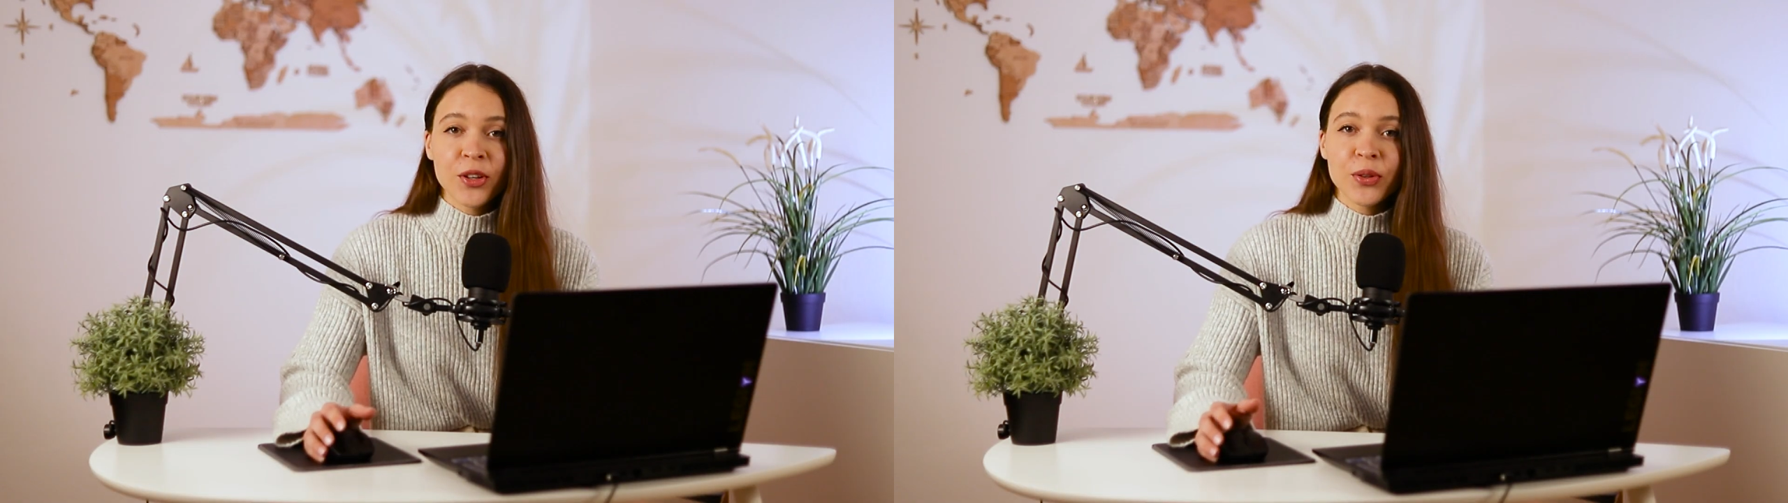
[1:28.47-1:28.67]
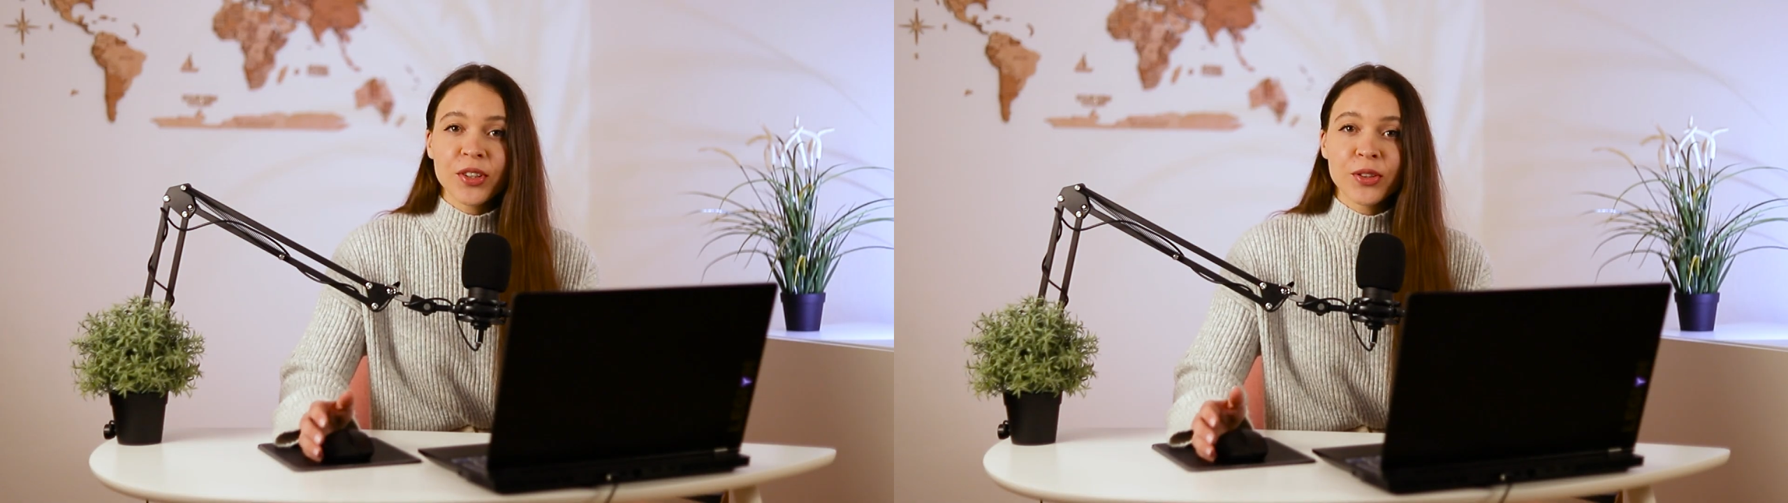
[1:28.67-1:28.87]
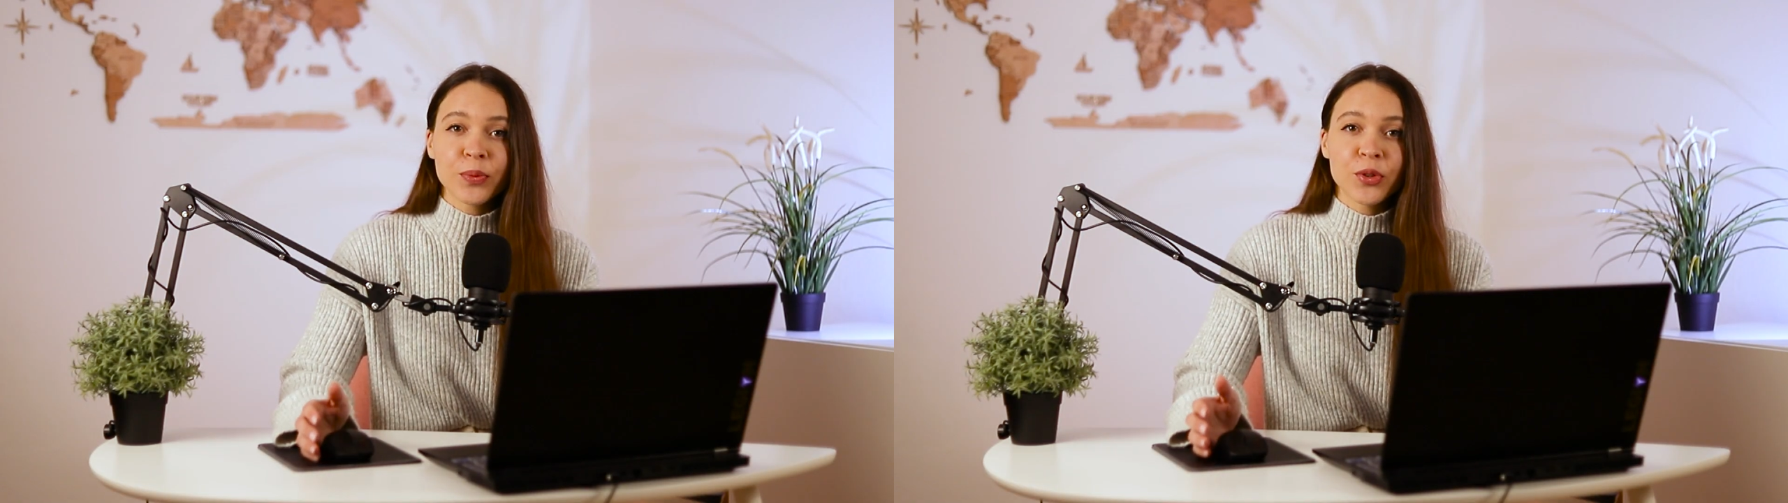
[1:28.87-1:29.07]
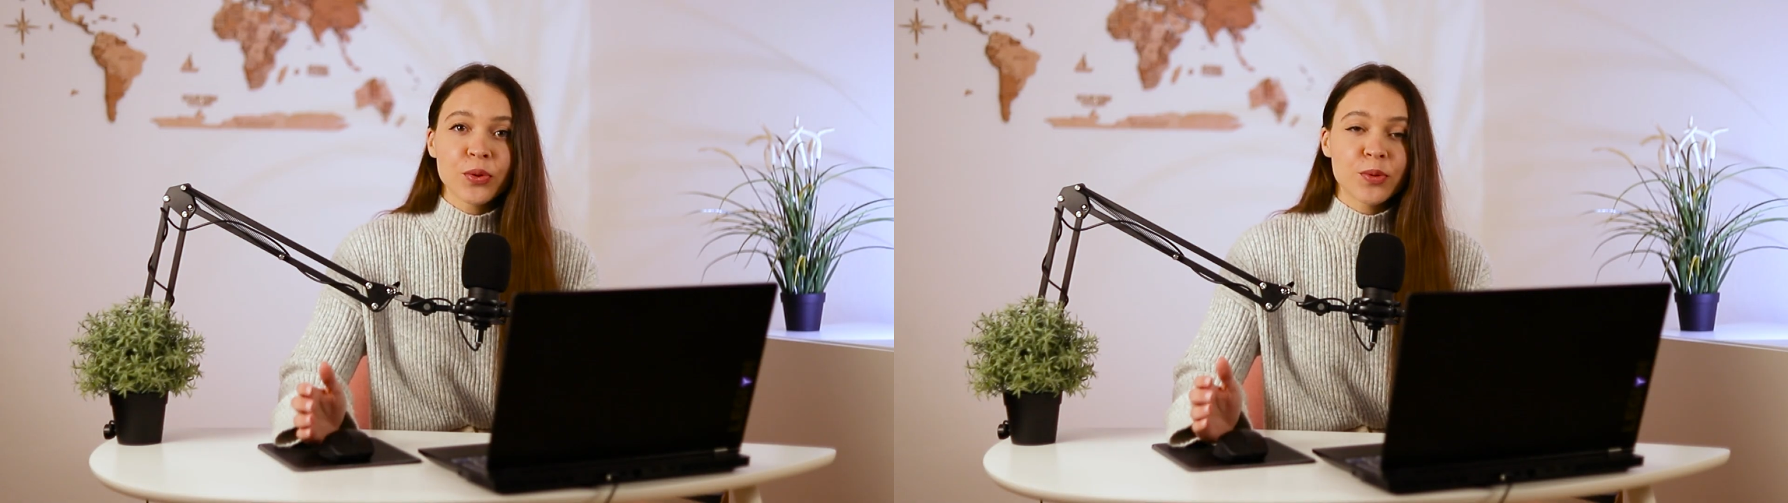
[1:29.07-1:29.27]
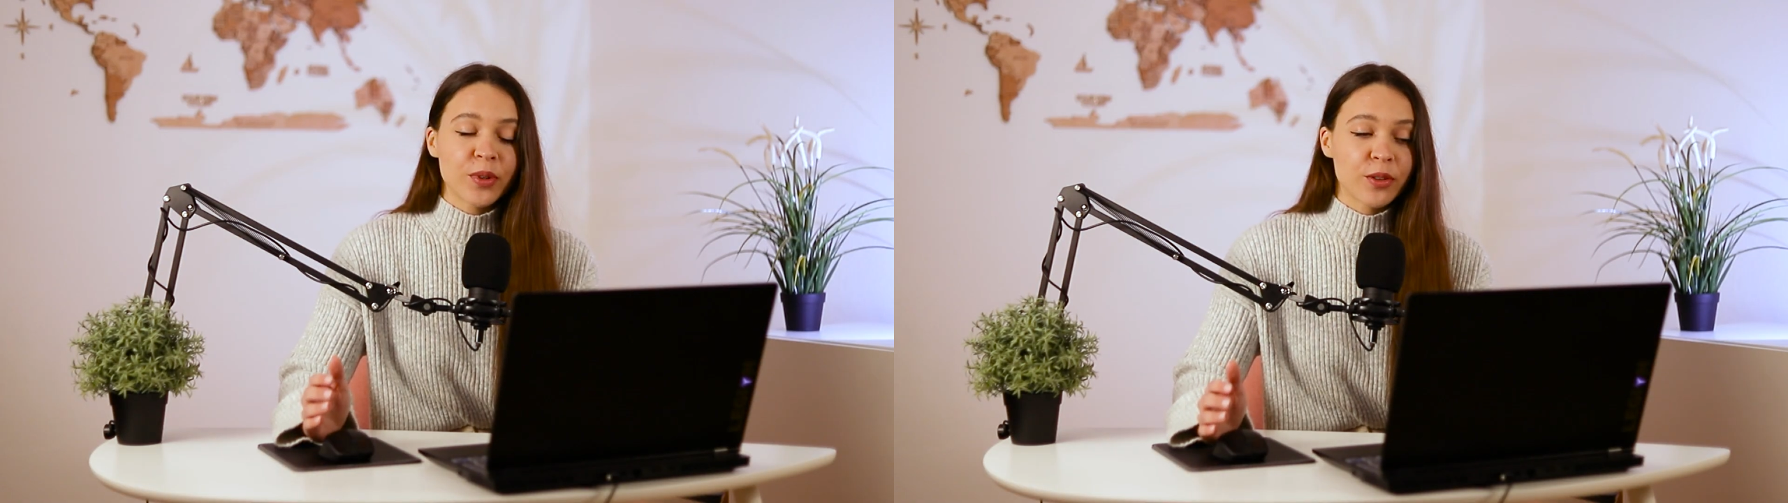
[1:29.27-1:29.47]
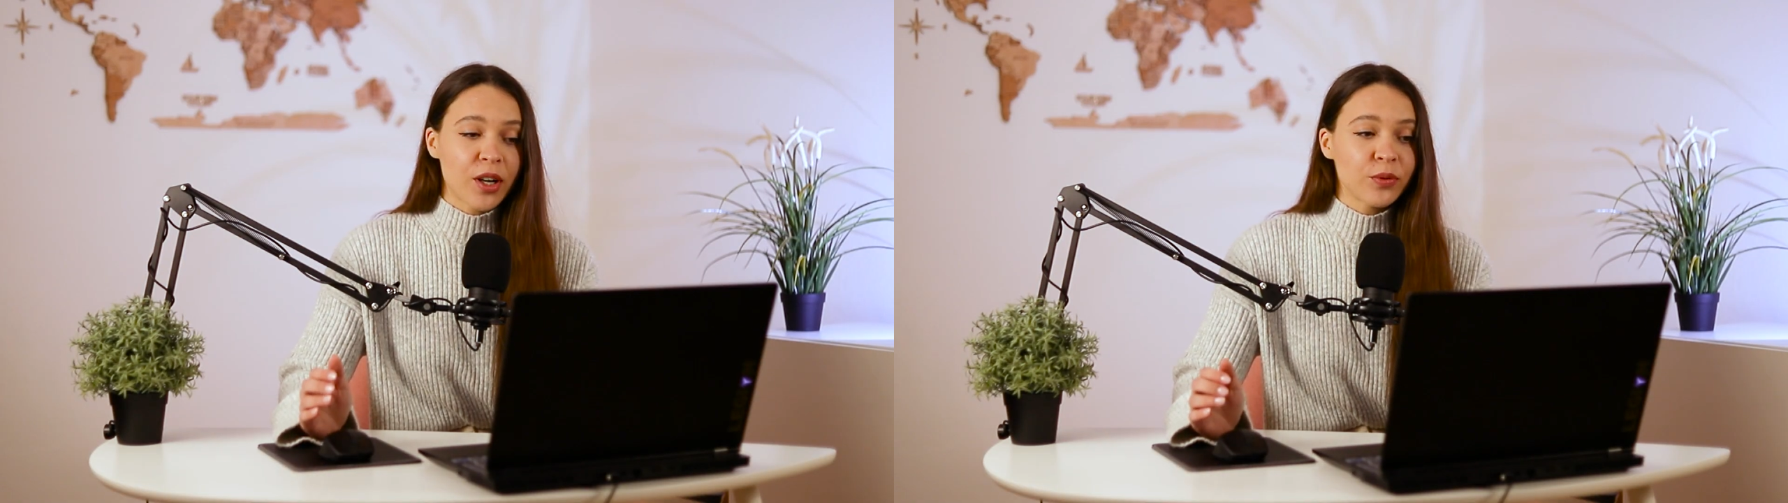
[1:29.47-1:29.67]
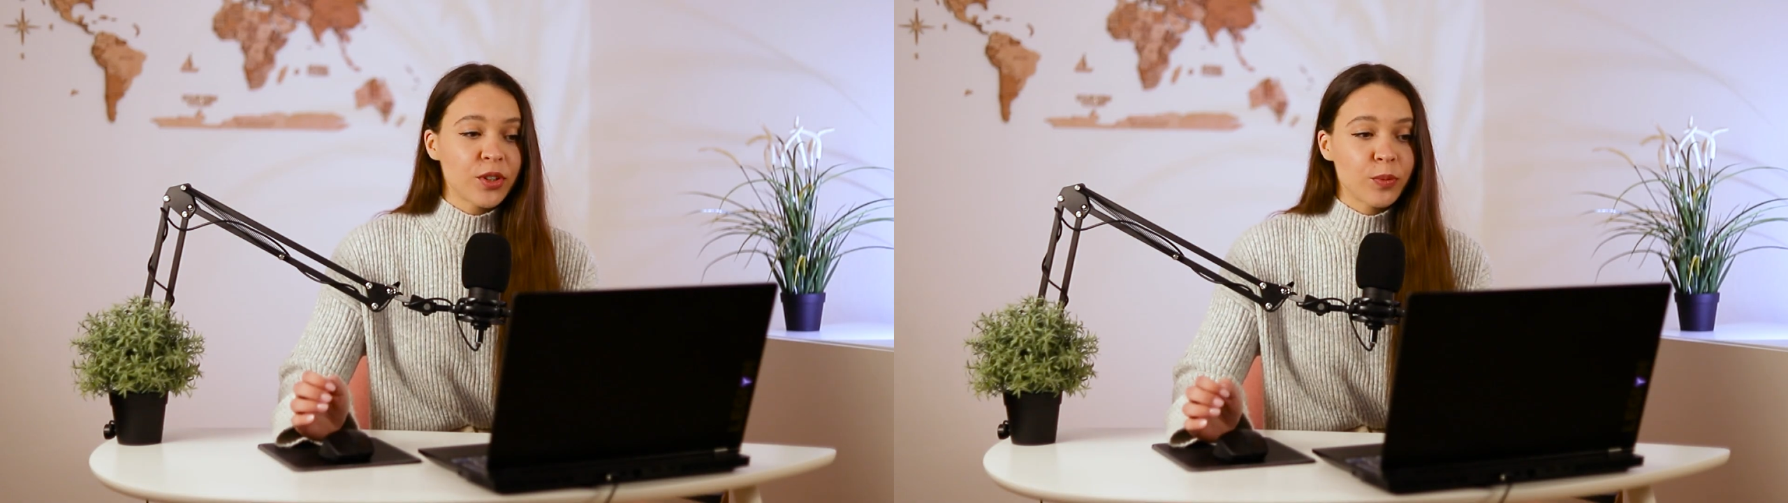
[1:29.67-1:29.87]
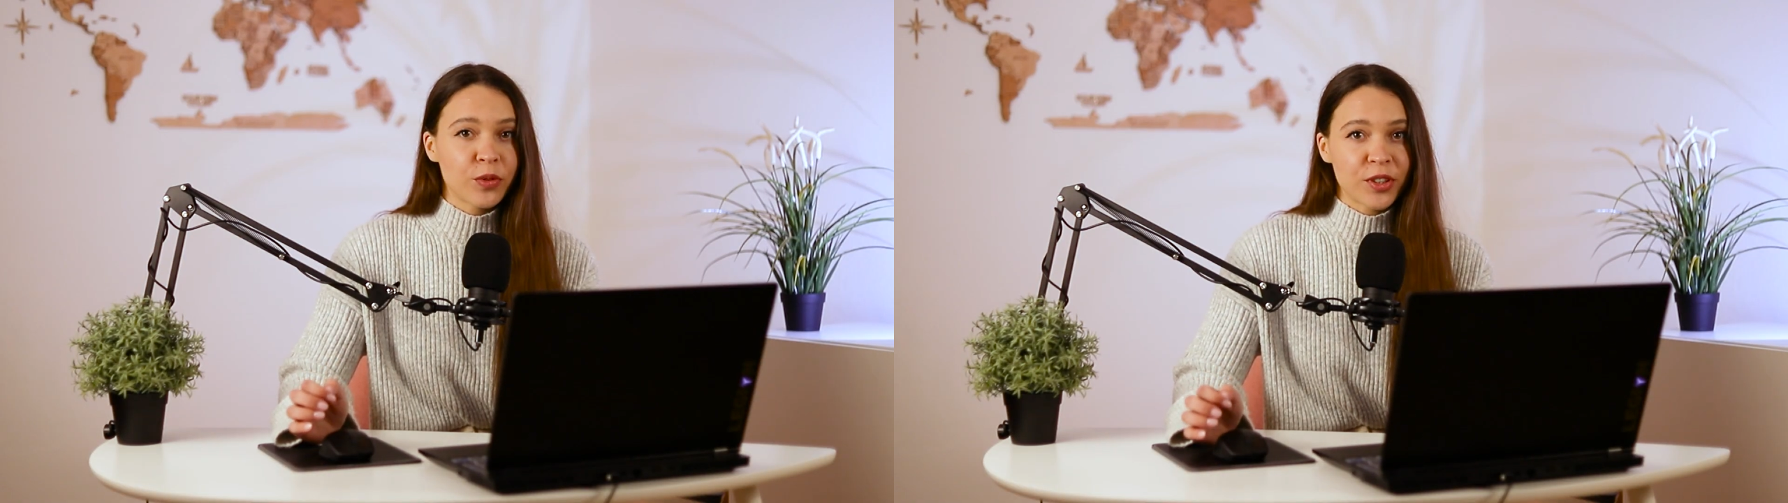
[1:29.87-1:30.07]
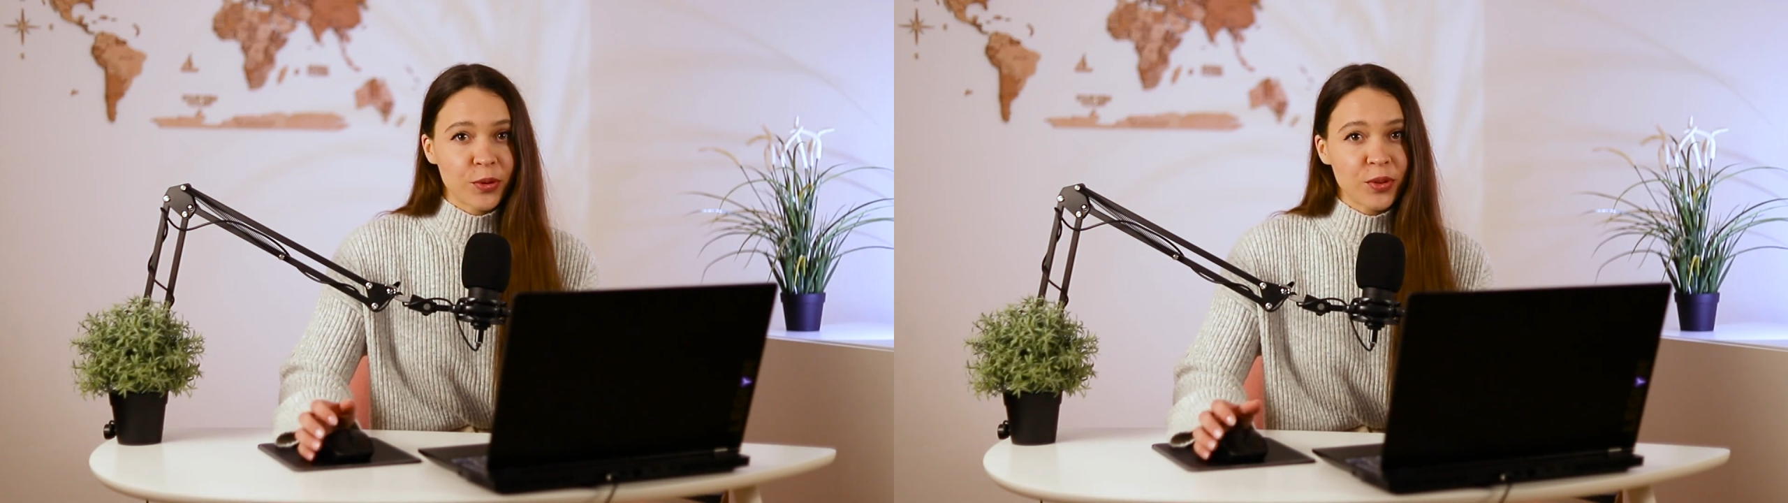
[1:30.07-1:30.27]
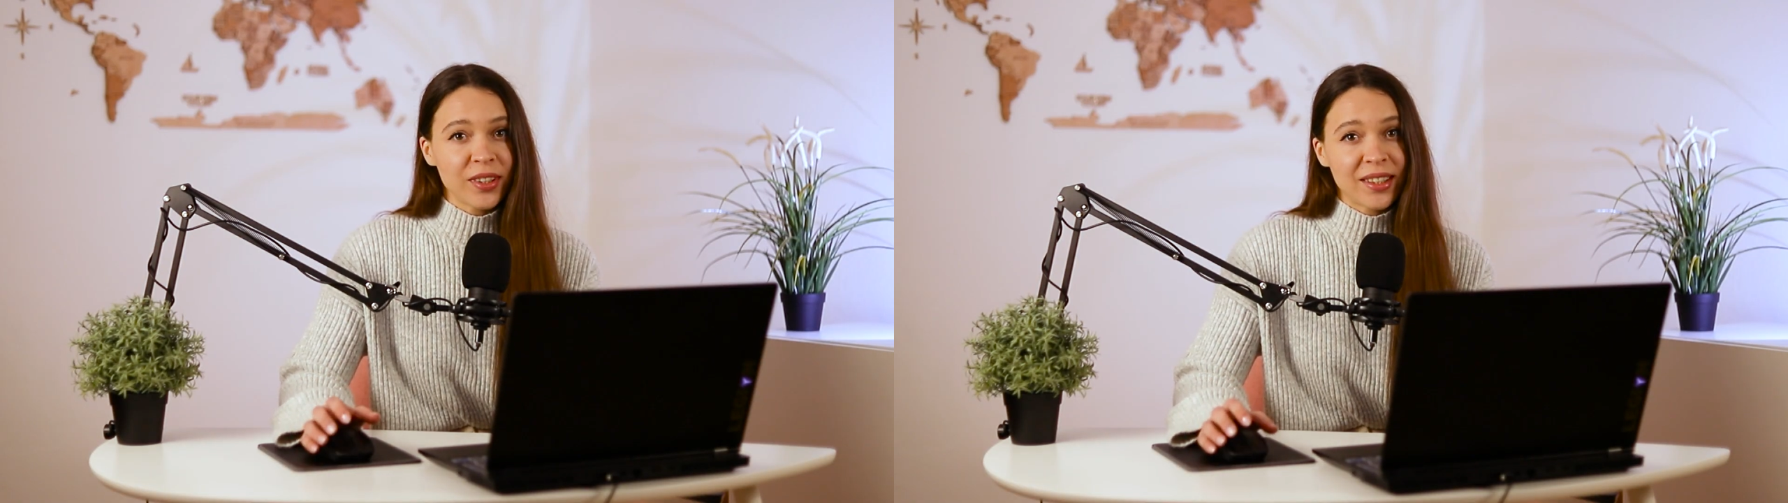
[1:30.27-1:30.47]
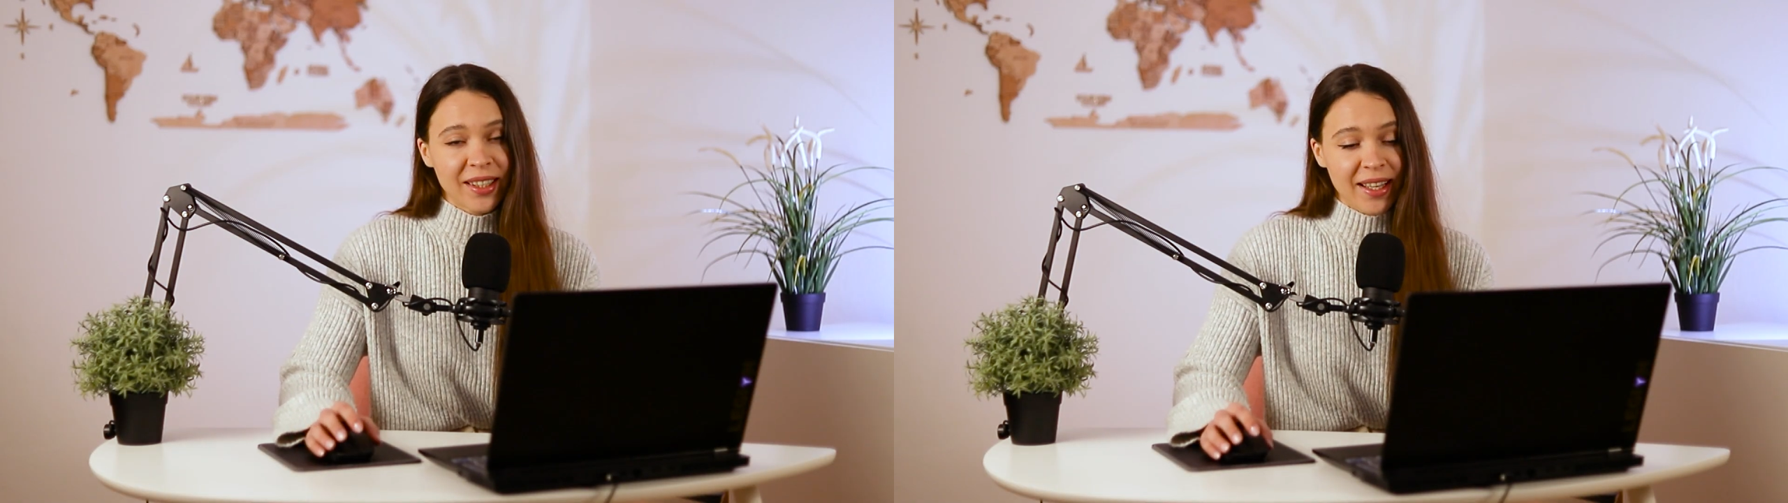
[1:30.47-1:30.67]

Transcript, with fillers: you can use background remover tool in